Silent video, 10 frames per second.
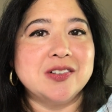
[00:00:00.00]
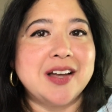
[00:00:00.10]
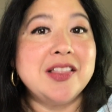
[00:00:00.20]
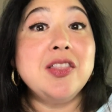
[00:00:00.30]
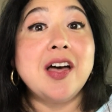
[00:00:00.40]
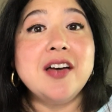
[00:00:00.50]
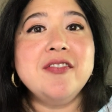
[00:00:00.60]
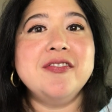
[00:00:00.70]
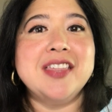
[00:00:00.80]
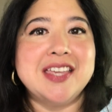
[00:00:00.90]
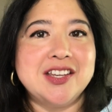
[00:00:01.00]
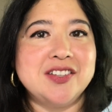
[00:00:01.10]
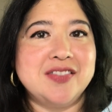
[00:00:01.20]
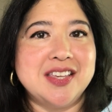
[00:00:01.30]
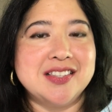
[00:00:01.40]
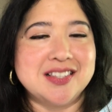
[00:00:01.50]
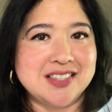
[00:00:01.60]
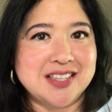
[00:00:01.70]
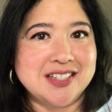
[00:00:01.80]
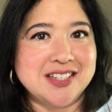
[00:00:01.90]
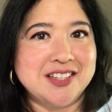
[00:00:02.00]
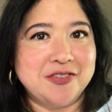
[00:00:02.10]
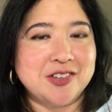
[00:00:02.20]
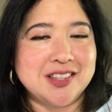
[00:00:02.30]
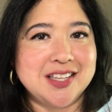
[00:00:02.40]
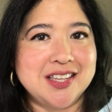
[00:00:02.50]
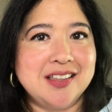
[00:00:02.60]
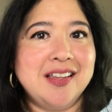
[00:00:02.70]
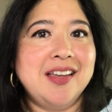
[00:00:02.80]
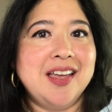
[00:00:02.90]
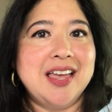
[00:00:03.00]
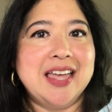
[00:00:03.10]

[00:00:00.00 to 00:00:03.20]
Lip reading: I love that each of these is scented differently,